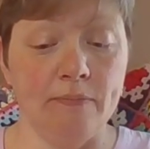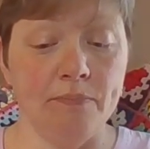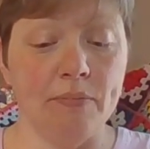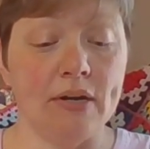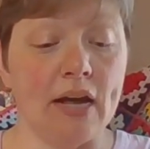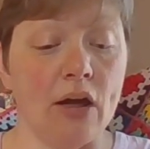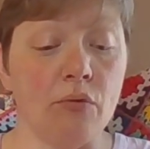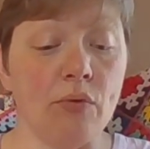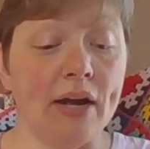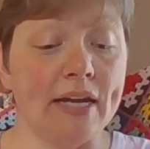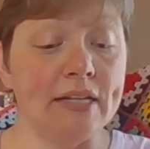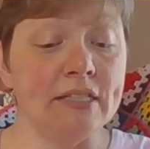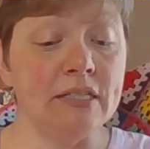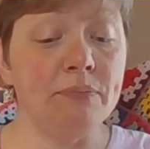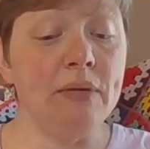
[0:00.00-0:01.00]
But I
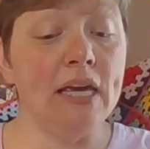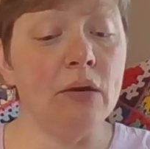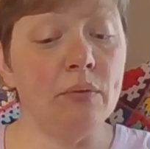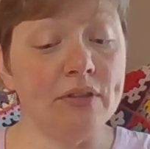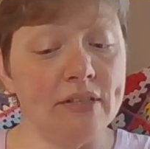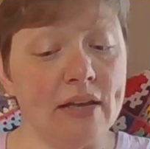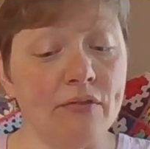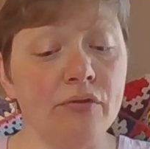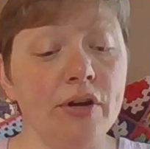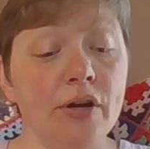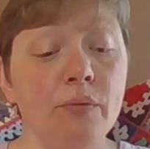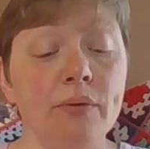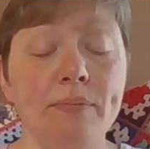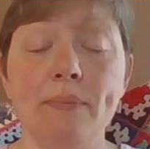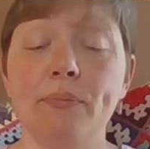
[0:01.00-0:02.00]
reckoned being with Nevery
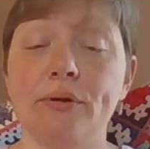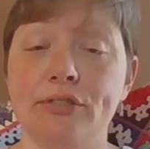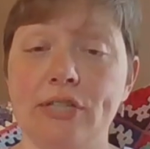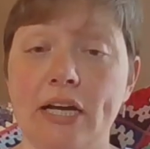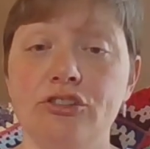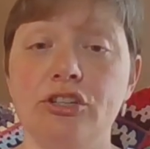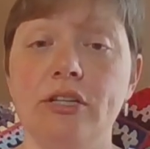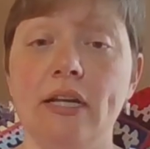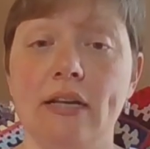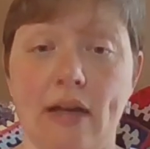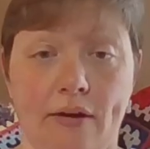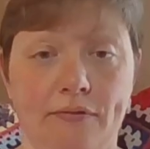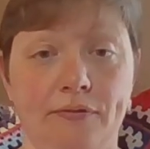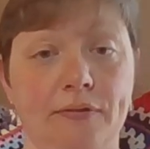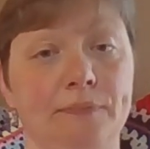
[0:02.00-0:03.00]
would be protection
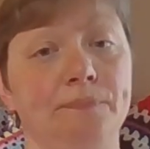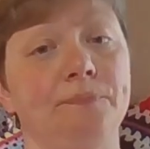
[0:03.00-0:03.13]
enough.